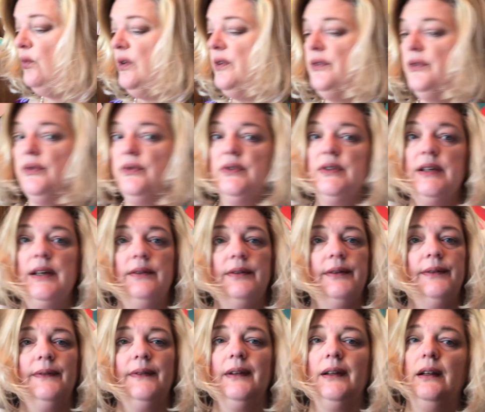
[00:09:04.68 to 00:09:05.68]
1 through
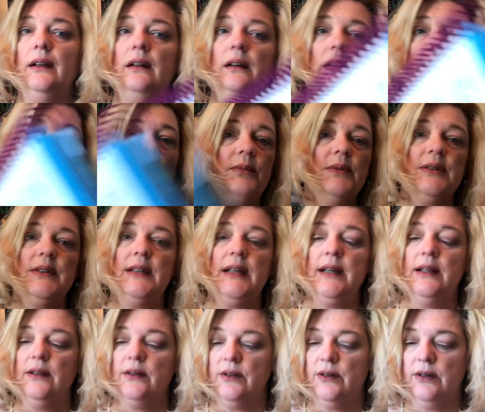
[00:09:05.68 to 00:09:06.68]
7. Oh, Miss
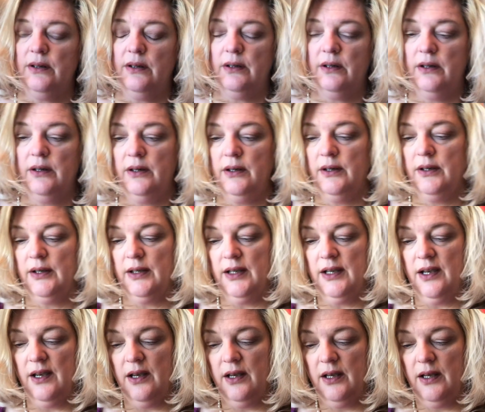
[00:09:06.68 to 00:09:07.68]
Taylor.
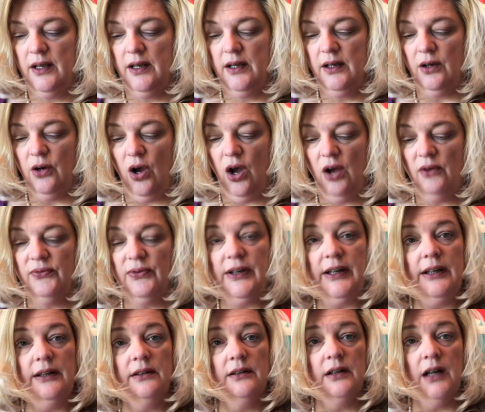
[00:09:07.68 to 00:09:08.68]

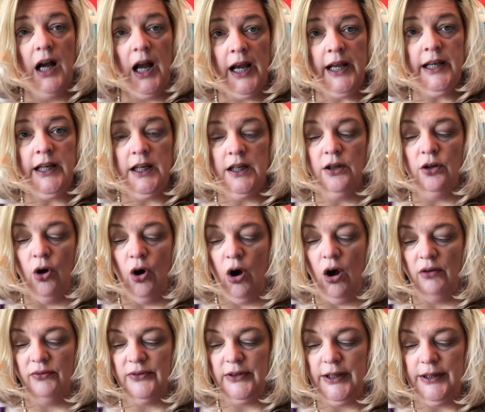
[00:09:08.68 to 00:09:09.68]
Coffee. I need
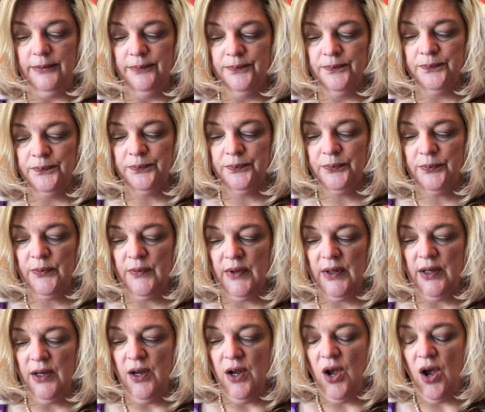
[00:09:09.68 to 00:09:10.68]
coffee.
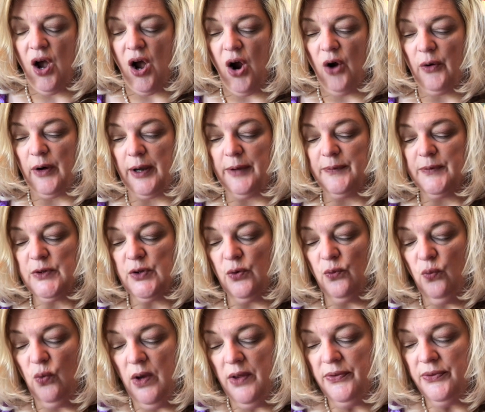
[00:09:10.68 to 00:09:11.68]
All right, so
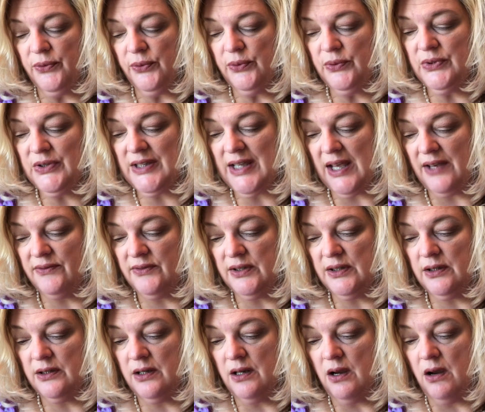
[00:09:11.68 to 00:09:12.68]
1 through
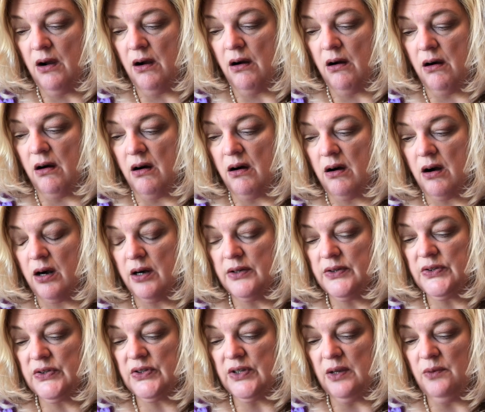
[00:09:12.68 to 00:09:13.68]
7 are
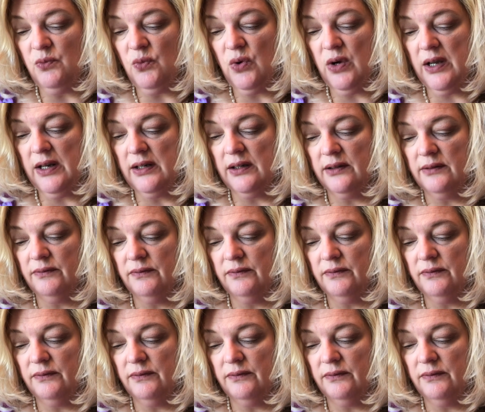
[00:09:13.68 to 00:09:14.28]
somewhat